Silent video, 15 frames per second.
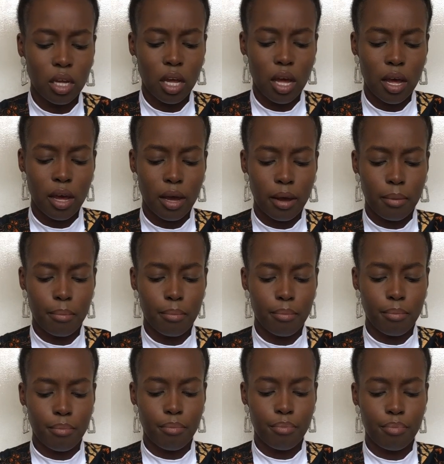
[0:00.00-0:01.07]

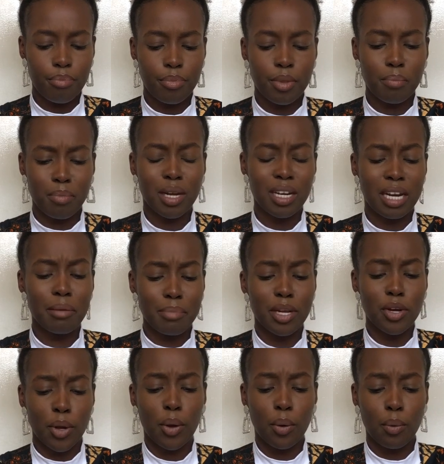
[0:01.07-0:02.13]
but let me
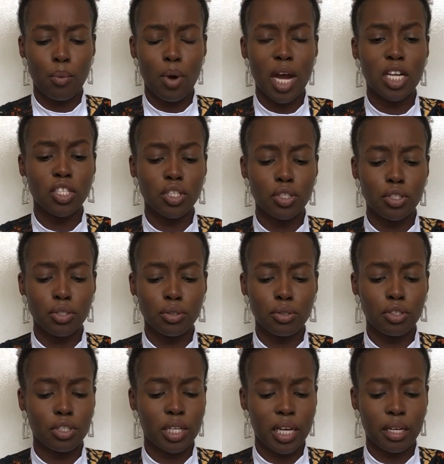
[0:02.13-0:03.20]
know what I should do.
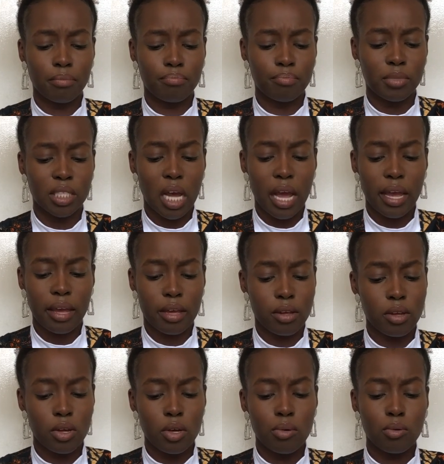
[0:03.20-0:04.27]
Should I dye it
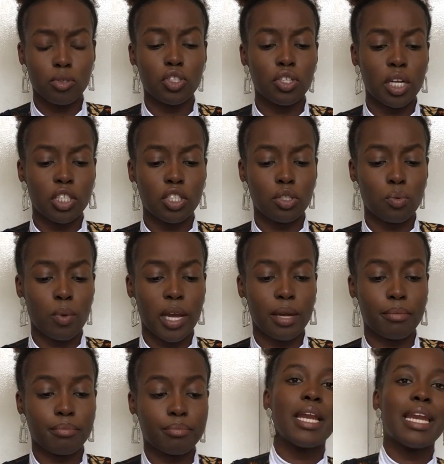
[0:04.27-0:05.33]
or should I just wait?
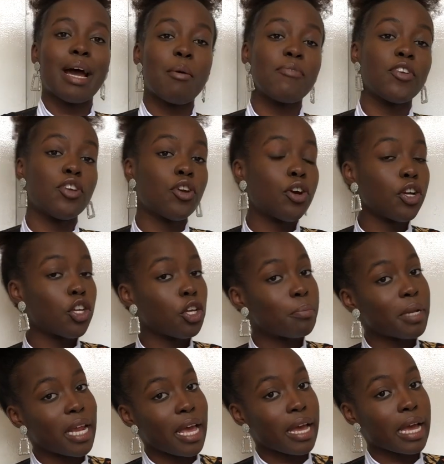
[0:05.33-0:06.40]
Now, if you're not a
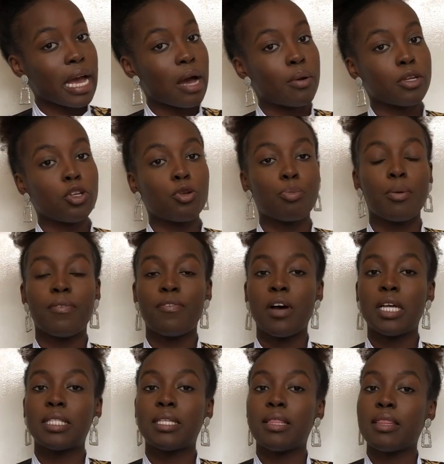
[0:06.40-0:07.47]
human hair gal and you prefer
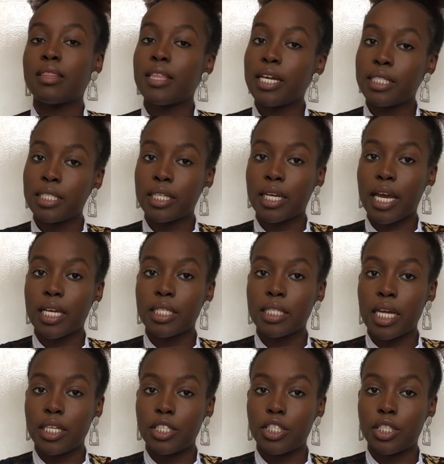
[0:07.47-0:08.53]
synthetic
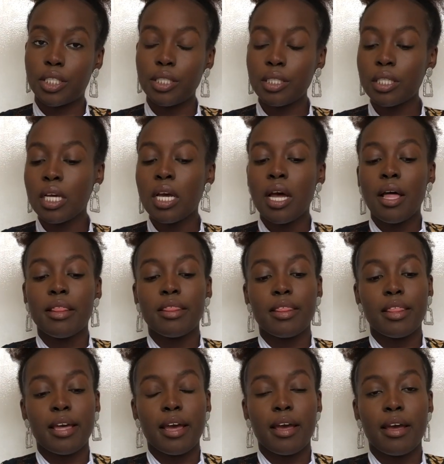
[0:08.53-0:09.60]
extensions,
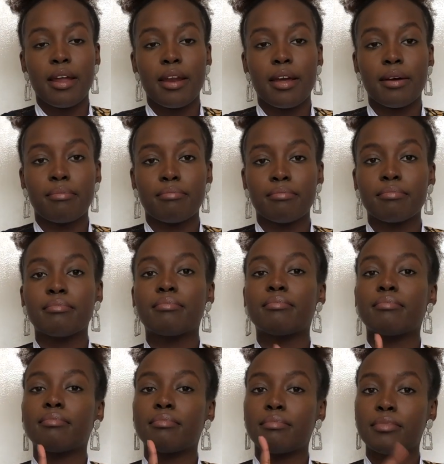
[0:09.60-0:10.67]
then
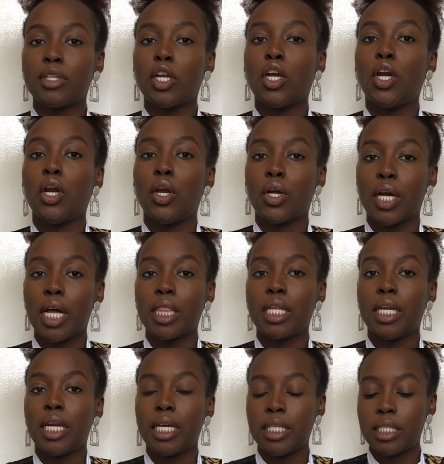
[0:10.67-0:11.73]
look at the
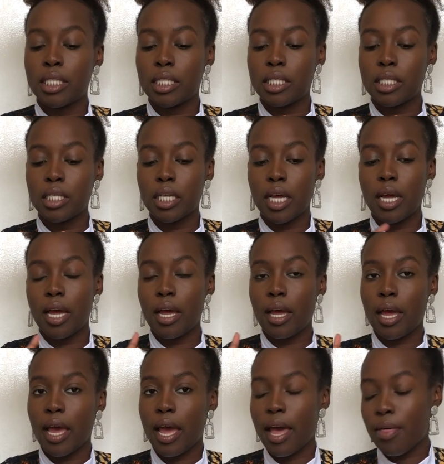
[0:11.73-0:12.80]
latest
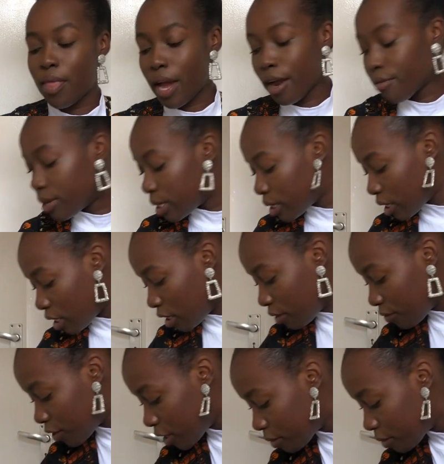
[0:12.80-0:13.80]
hair that I received.